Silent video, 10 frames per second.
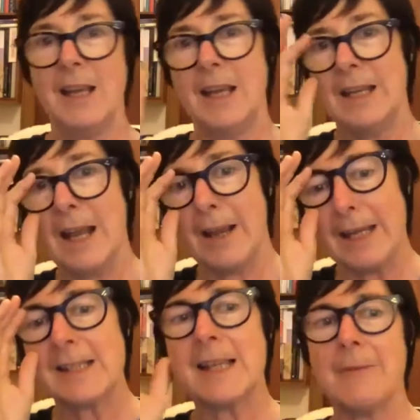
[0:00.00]
Now,
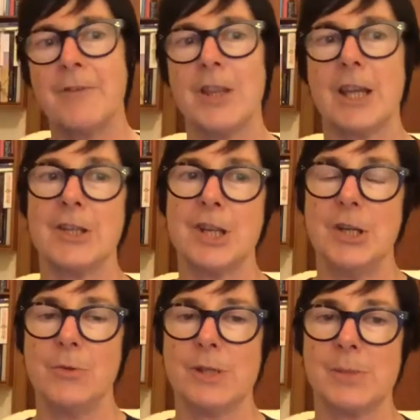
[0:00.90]
except for the
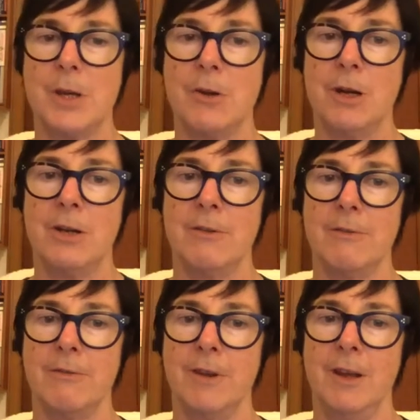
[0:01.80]
continuous period of,